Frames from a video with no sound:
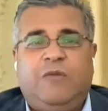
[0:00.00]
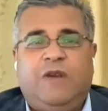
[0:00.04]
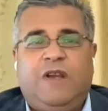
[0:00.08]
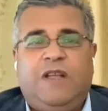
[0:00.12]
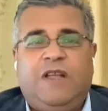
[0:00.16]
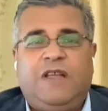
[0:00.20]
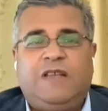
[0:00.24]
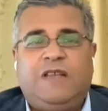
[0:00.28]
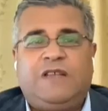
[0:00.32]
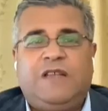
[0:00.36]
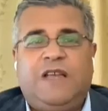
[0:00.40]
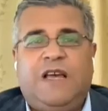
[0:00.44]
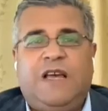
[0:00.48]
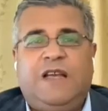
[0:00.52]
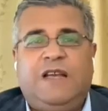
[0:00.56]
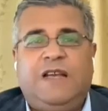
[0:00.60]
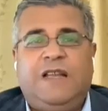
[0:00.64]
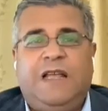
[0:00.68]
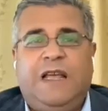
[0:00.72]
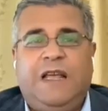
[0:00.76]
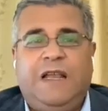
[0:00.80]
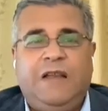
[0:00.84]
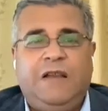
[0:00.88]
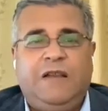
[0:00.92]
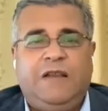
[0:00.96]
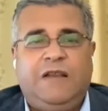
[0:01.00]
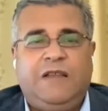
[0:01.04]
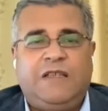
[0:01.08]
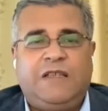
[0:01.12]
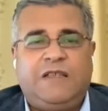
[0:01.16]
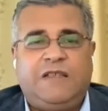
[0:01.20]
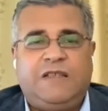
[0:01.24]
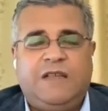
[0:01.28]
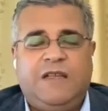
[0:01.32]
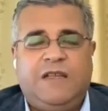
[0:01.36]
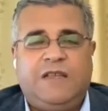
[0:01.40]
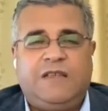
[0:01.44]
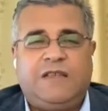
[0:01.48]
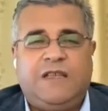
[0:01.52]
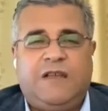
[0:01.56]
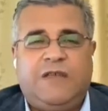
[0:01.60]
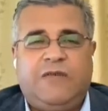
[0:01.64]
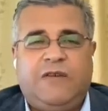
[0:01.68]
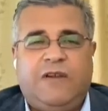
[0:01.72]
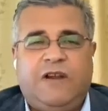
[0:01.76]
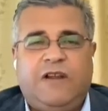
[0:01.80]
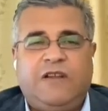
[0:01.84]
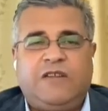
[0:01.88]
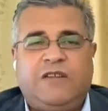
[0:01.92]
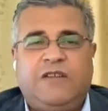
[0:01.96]
a place and end this uh,
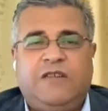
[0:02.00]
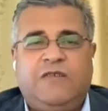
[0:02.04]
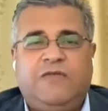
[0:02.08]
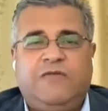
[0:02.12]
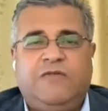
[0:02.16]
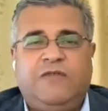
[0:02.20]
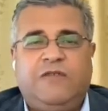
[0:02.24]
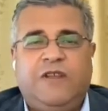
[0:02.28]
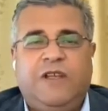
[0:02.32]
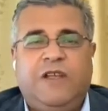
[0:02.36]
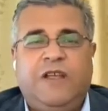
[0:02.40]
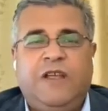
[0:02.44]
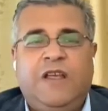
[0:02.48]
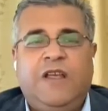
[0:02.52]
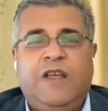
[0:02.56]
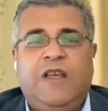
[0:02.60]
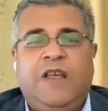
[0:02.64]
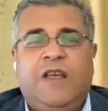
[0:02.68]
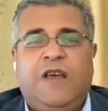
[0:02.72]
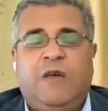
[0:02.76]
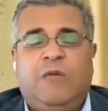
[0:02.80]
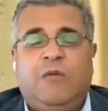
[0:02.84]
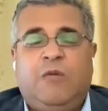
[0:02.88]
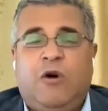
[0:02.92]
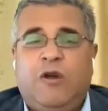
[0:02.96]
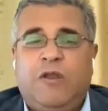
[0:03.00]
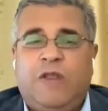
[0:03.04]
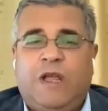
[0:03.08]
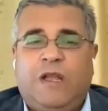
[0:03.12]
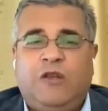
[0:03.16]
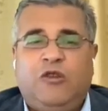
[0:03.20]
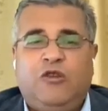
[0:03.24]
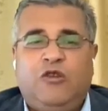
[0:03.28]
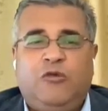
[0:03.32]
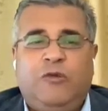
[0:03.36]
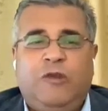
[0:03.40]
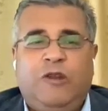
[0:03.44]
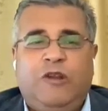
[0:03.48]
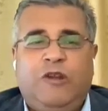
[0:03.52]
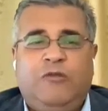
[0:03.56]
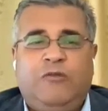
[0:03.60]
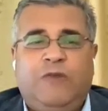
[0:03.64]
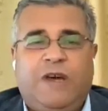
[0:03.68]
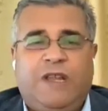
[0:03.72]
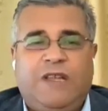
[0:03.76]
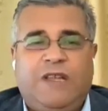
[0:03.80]
sufferance of uh, more than 2 million